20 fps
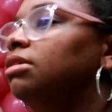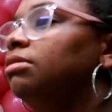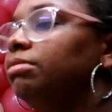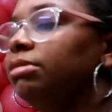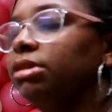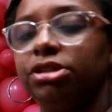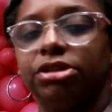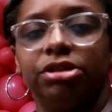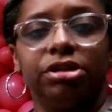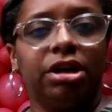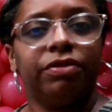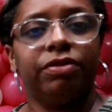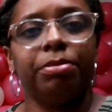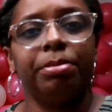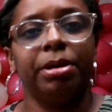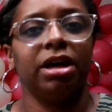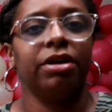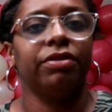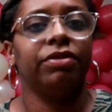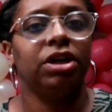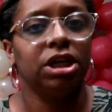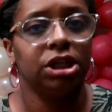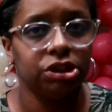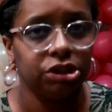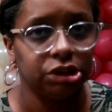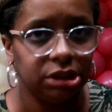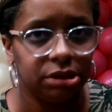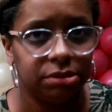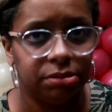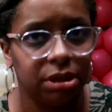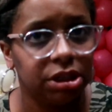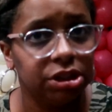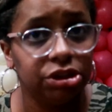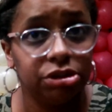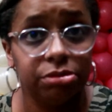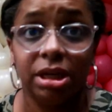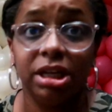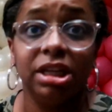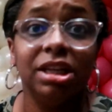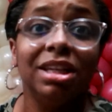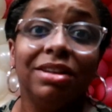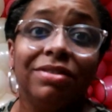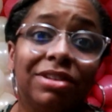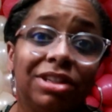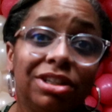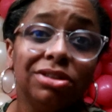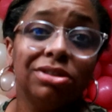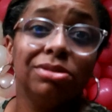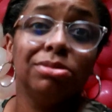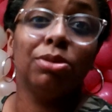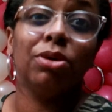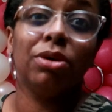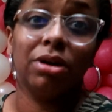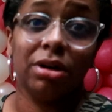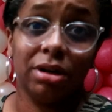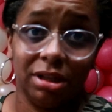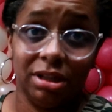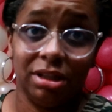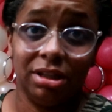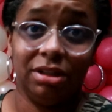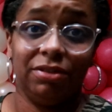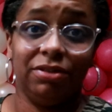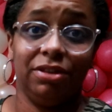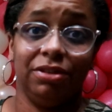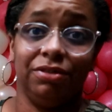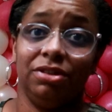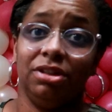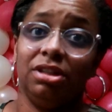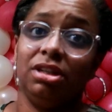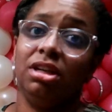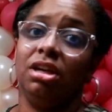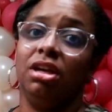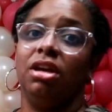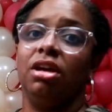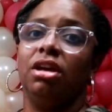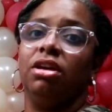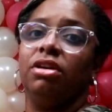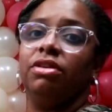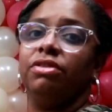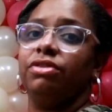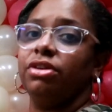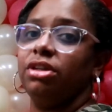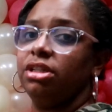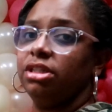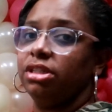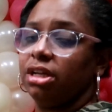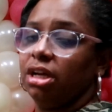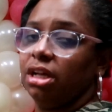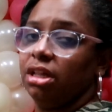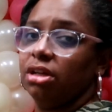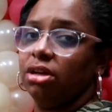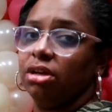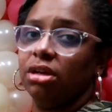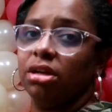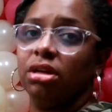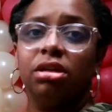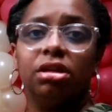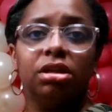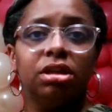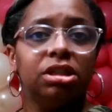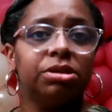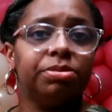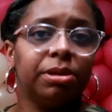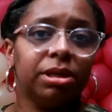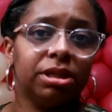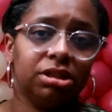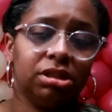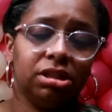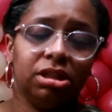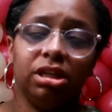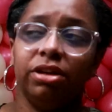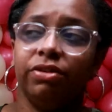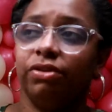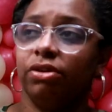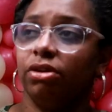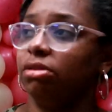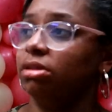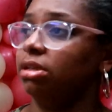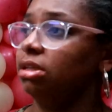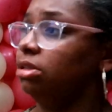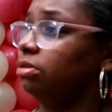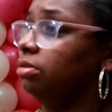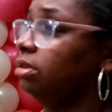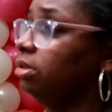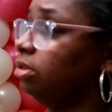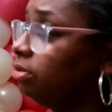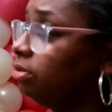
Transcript: Make sure you have a bag of 100 because you might even use more than 50 for each color, especially if you're only doing